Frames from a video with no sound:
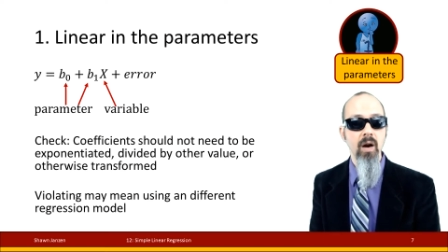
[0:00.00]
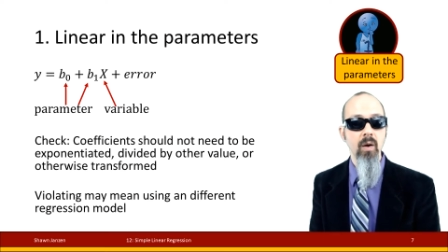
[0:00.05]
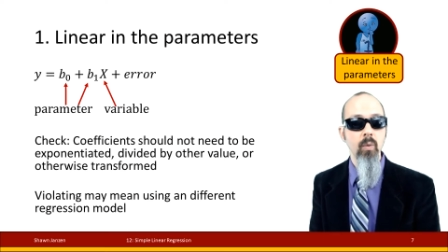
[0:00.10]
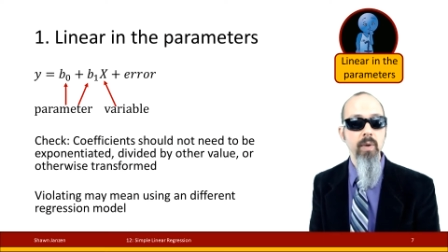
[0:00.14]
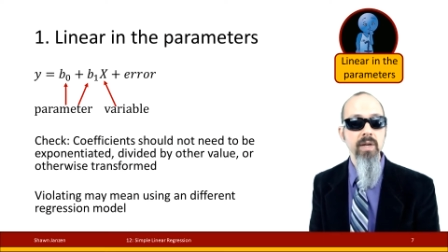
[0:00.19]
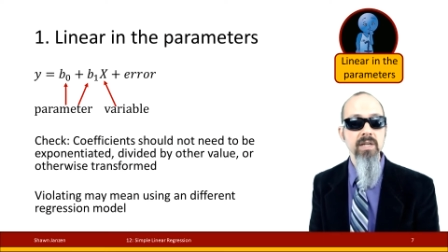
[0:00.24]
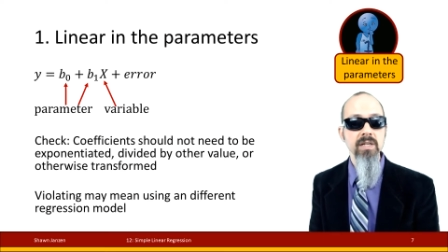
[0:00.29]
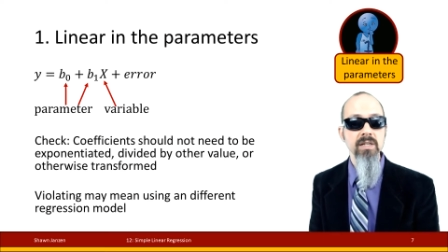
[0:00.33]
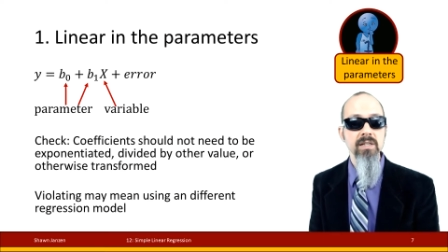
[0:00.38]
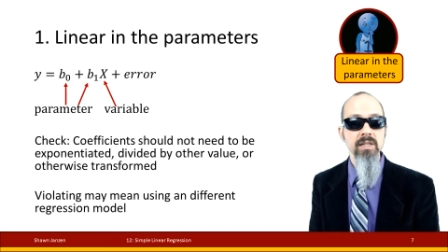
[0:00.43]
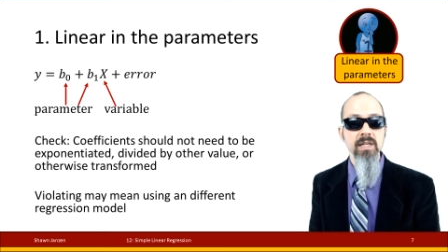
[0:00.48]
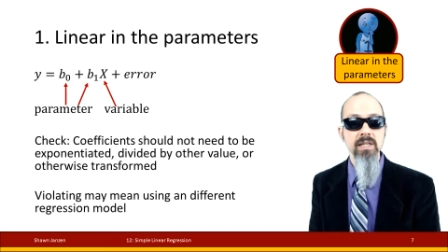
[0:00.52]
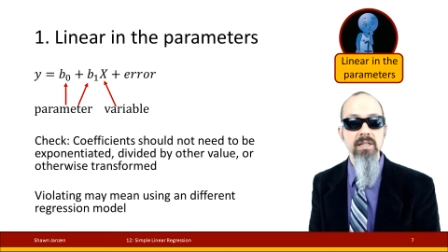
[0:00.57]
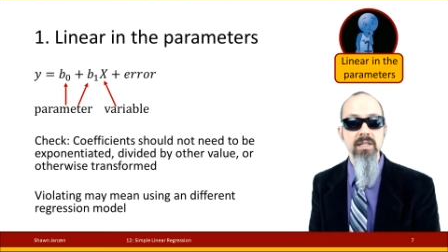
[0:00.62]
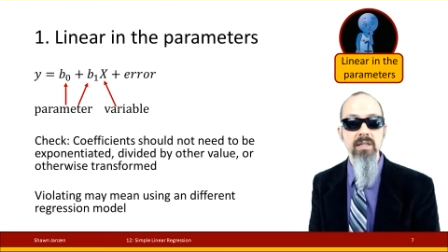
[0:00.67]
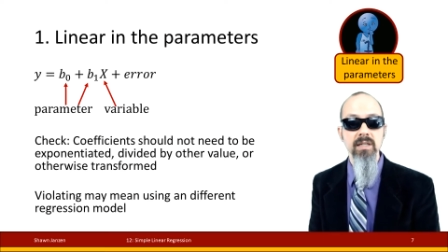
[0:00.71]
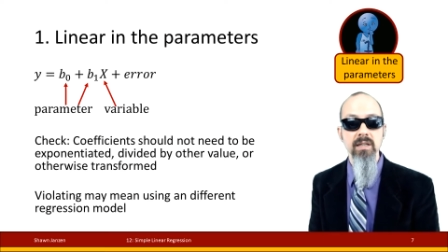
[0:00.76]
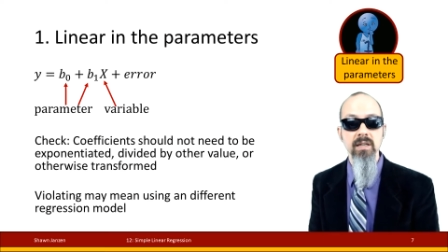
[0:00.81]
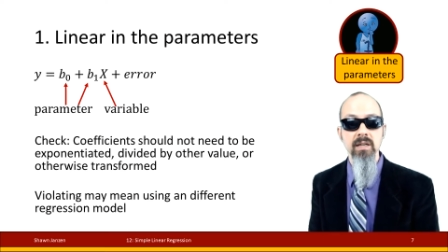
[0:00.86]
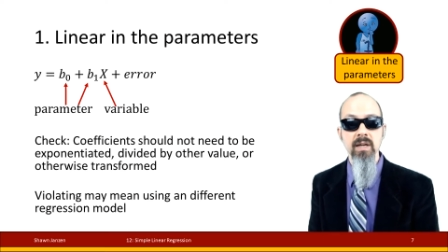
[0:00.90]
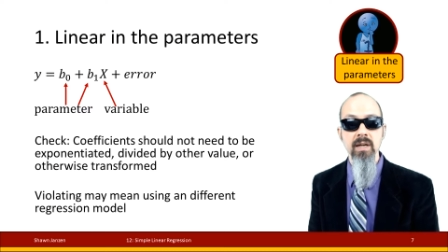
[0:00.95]
We just need
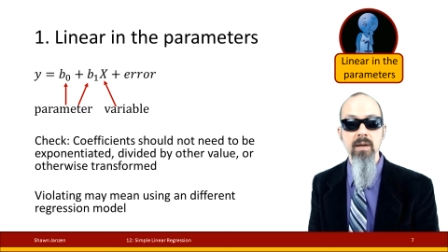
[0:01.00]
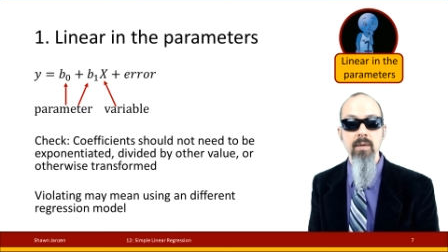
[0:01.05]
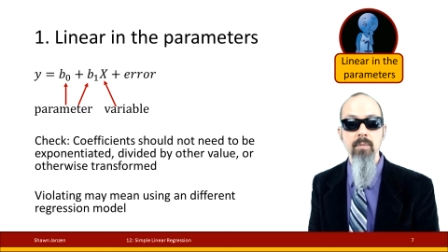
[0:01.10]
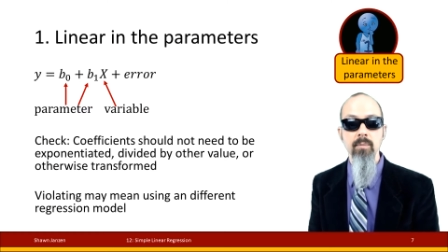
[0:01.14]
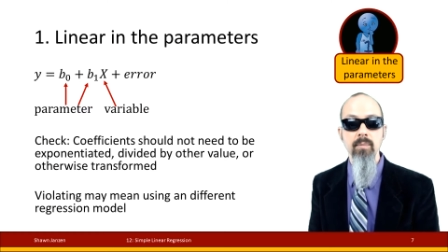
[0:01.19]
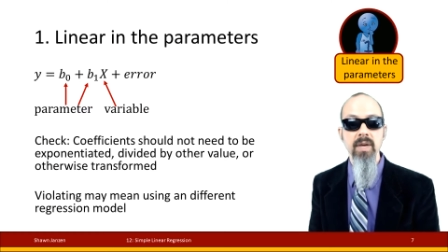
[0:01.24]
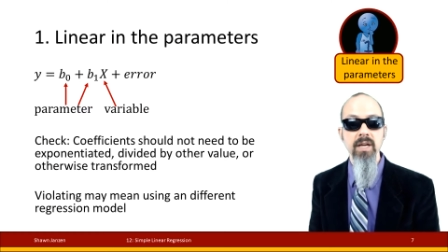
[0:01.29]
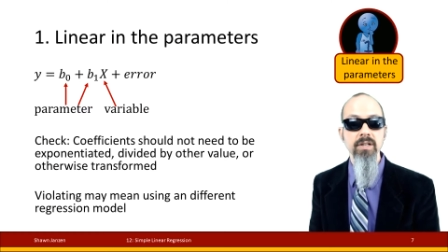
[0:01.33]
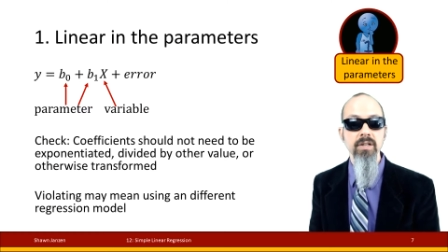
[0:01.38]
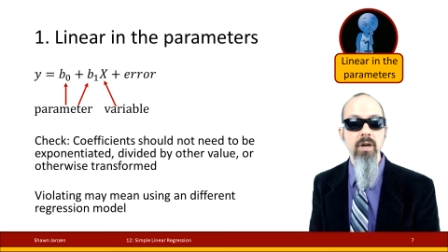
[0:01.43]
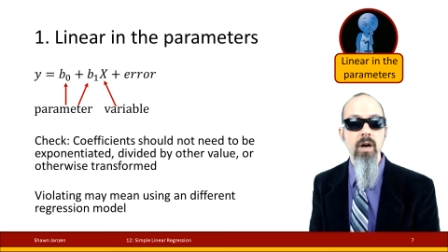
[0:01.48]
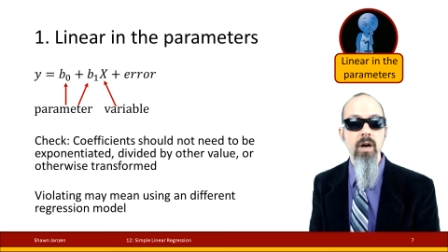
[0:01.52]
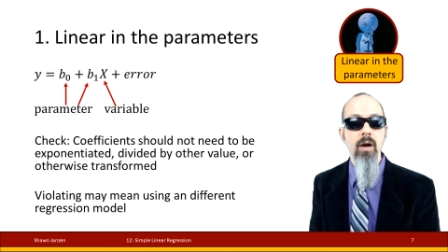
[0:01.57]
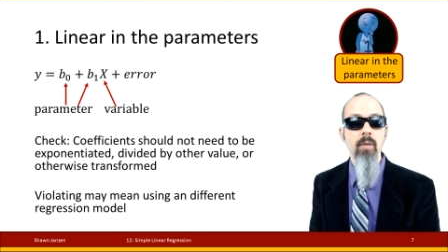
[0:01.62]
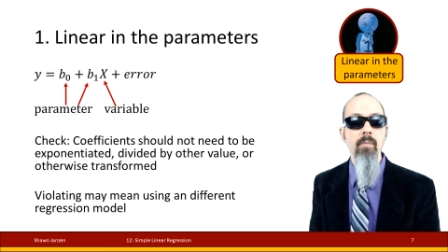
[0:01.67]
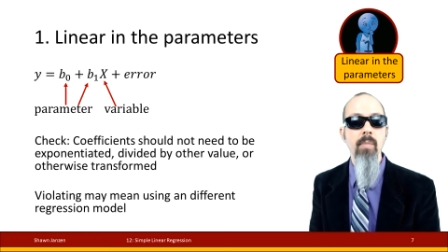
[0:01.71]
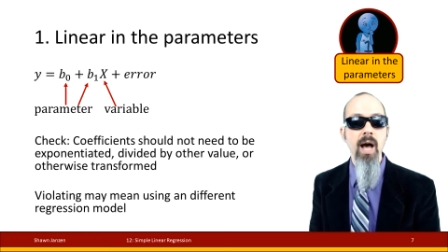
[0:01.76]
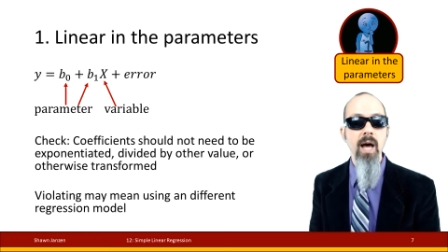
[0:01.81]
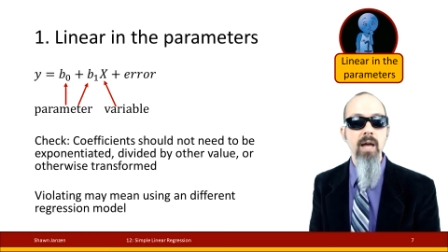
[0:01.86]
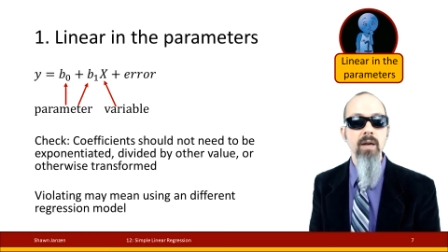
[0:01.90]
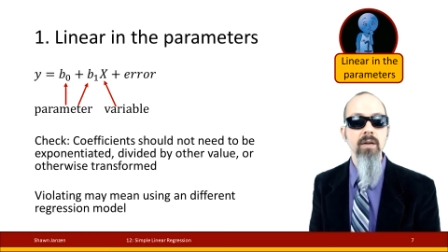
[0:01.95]
to make sure our
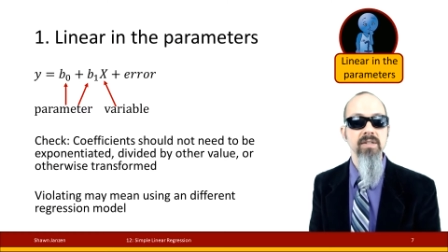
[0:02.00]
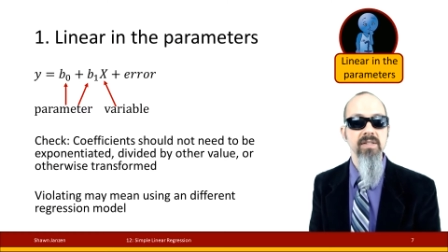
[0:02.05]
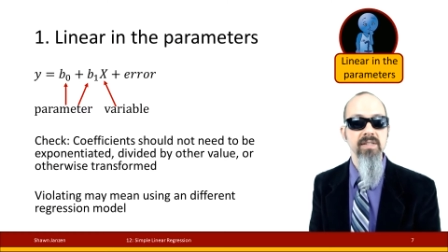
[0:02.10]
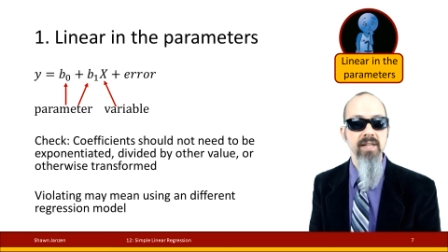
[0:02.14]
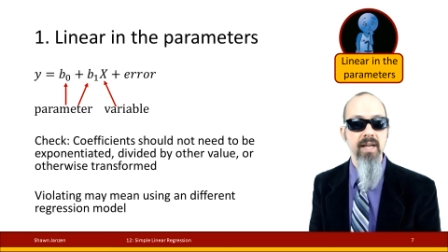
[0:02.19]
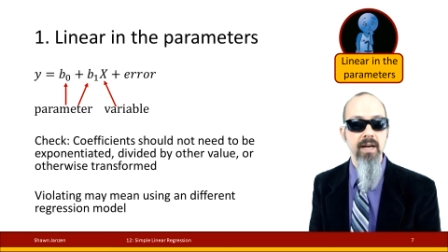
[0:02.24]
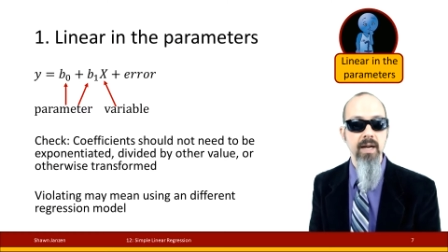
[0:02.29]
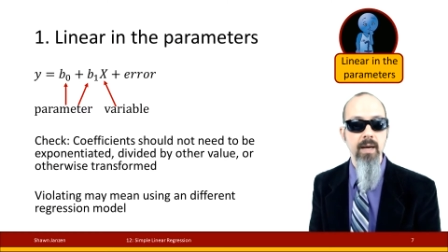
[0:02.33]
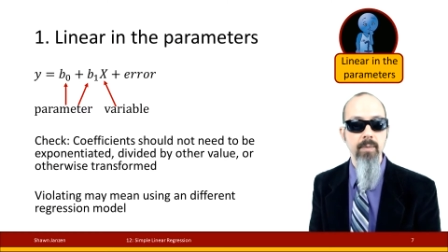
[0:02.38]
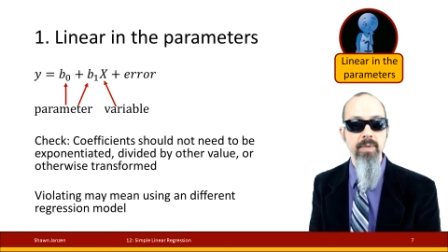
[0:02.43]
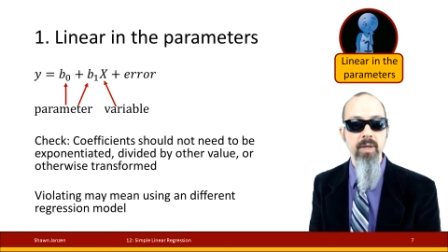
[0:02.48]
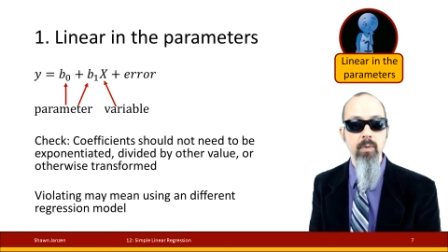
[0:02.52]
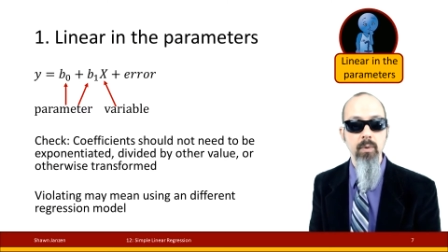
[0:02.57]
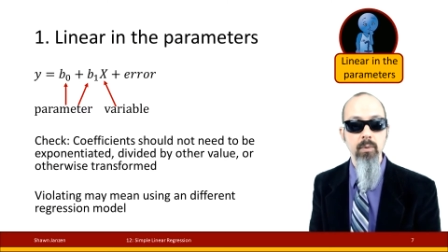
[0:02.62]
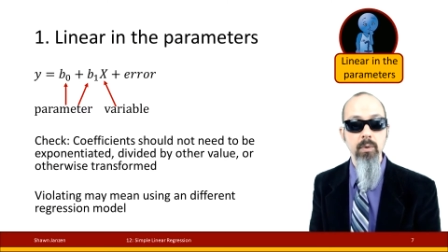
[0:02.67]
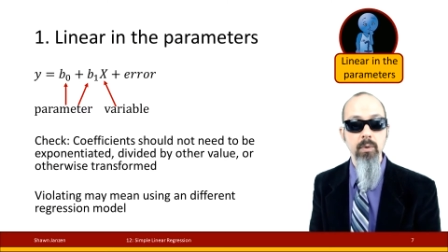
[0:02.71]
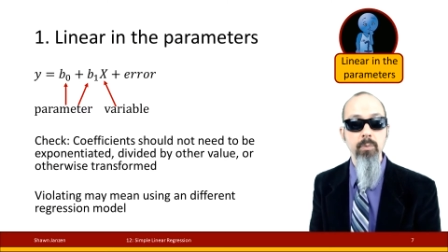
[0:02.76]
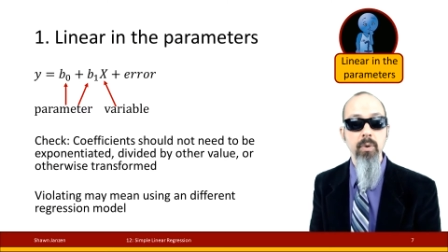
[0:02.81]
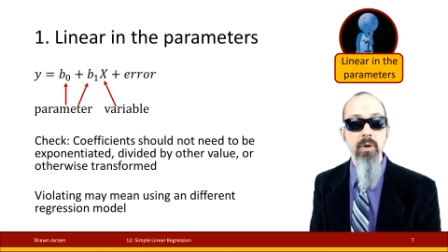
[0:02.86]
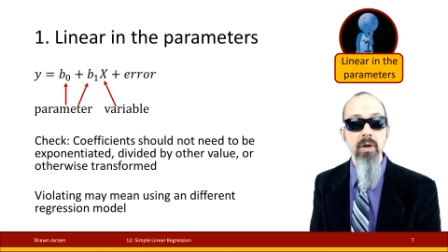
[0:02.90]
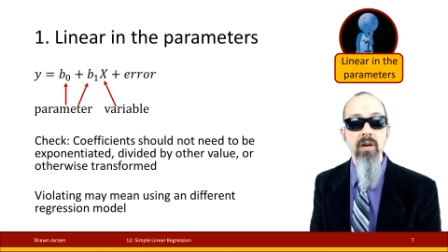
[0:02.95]
model's set up that when we
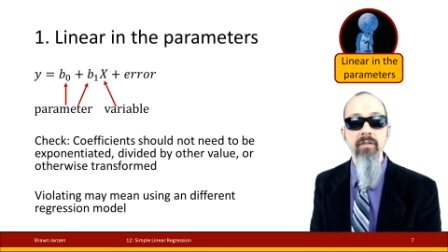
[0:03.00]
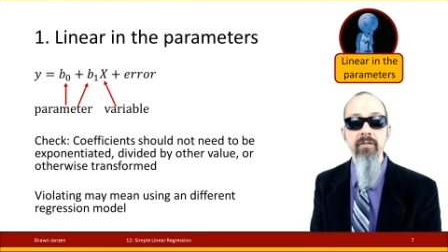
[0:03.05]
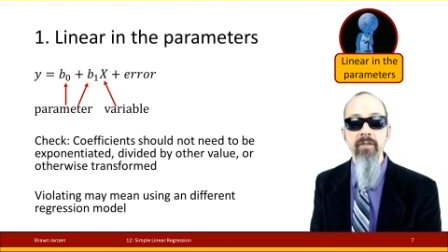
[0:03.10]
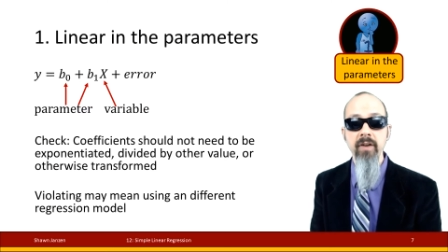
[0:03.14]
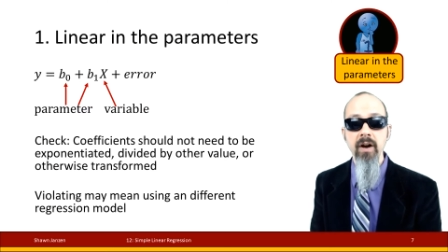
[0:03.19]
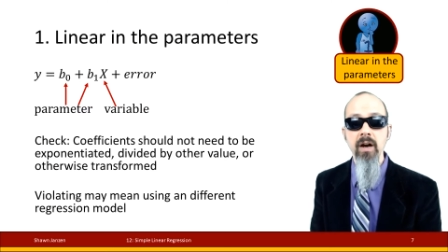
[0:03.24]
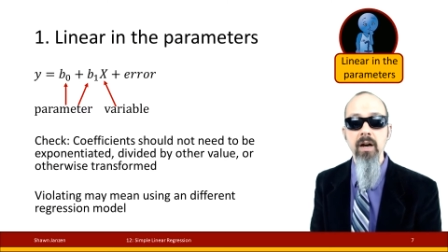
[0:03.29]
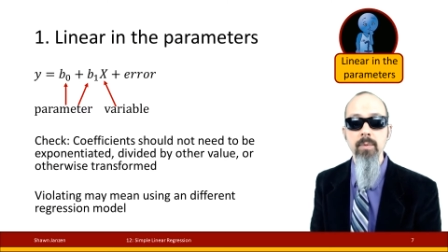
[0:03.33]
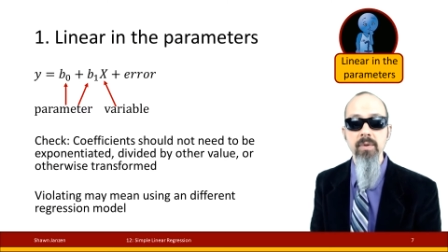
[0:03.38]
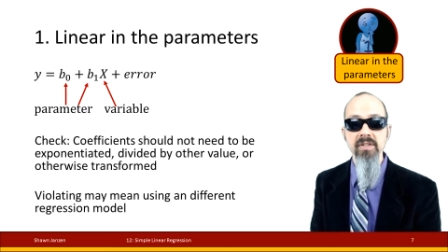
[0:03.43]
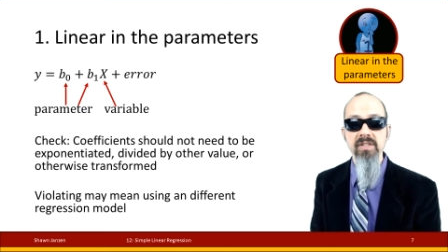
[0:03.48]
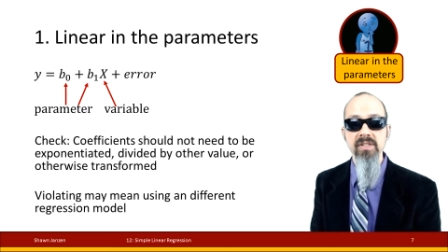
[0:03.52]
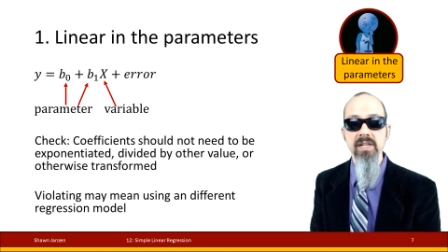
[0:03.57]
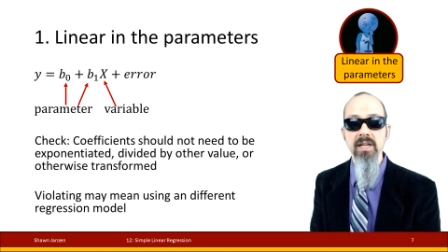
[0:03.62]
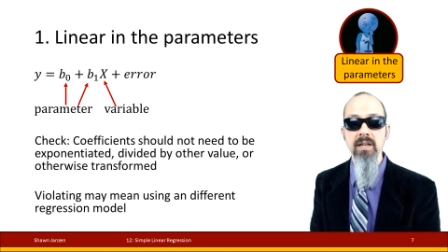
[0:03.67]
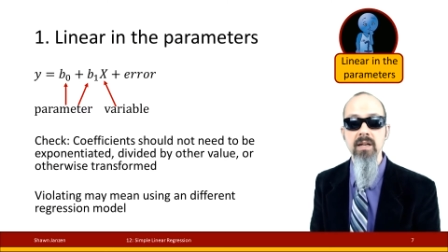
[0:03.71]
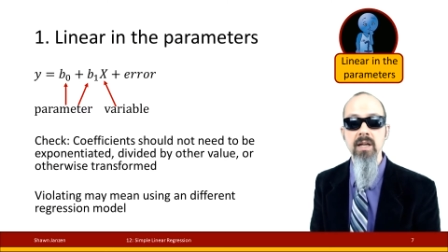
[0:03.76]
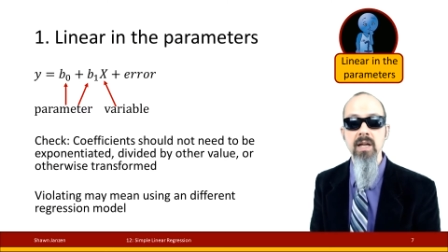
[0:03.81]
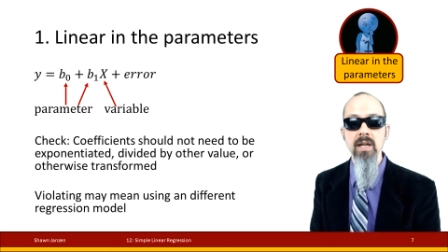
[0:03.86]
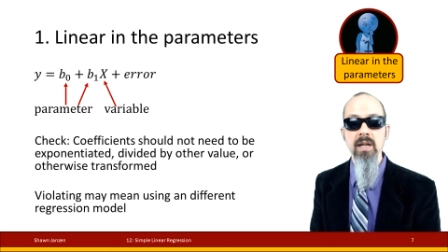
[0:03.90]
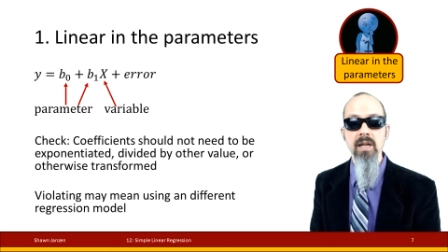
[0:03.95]
put our variables in,